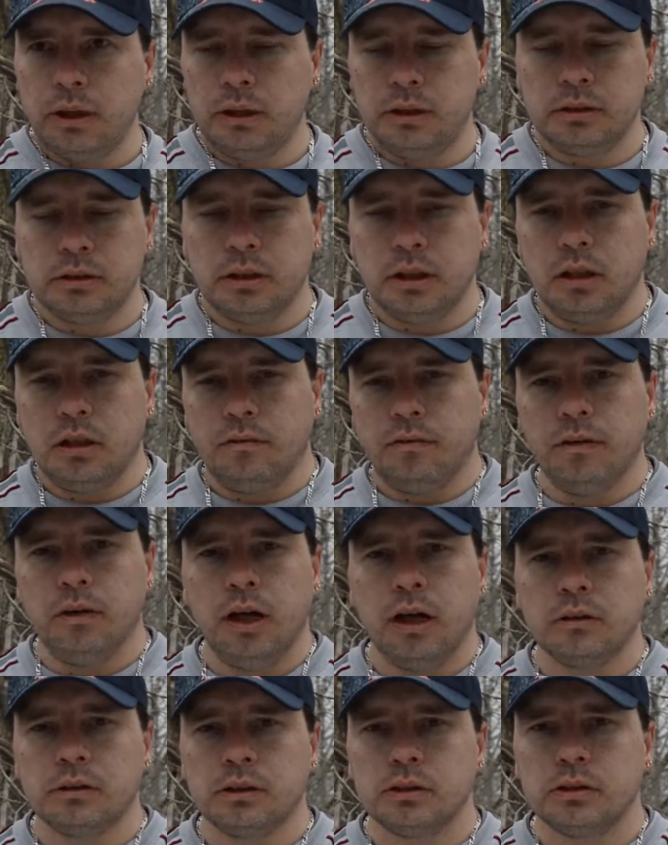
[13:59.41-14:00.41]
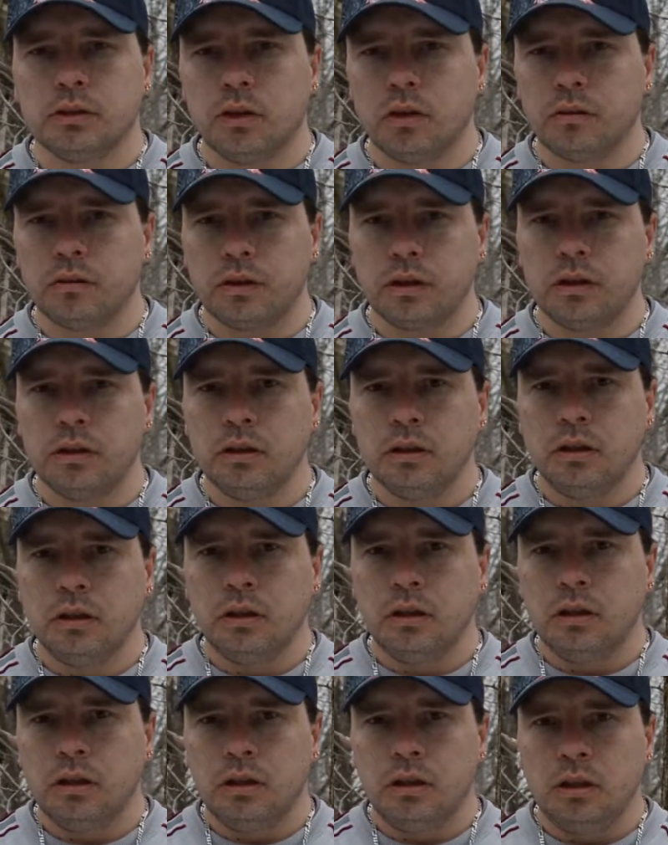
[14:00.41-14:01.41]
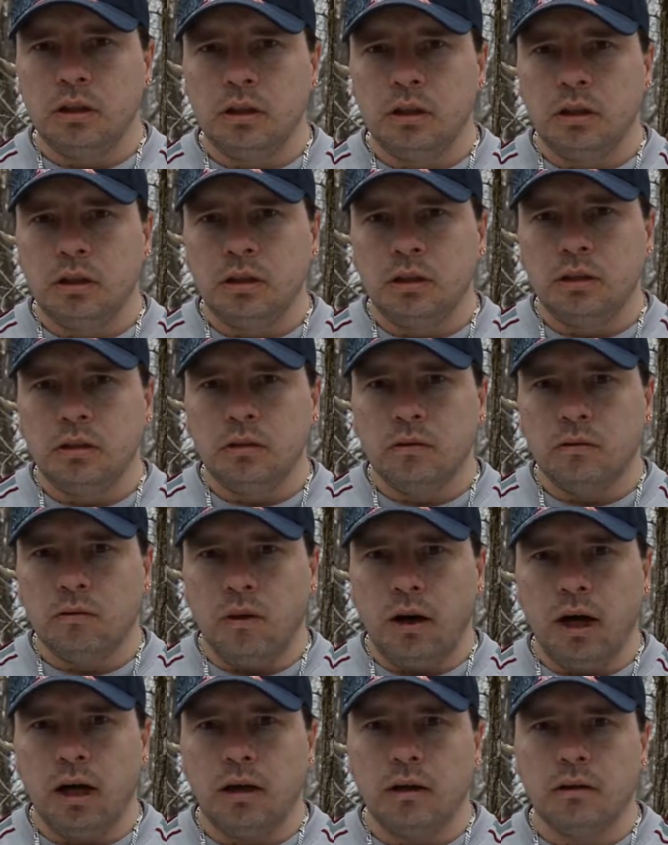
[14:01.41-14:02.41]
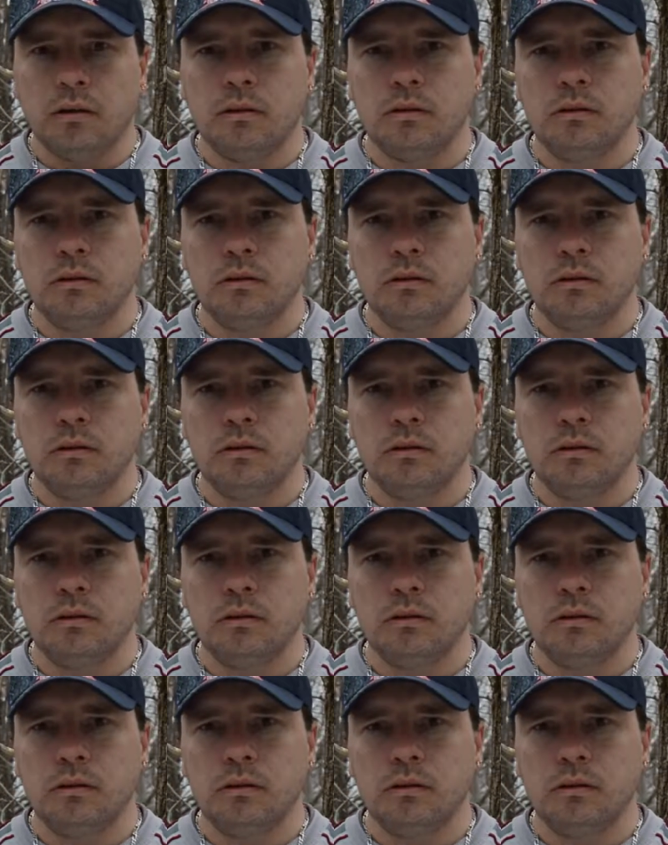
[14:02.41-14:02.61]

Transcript: There's a few houses over. Wow.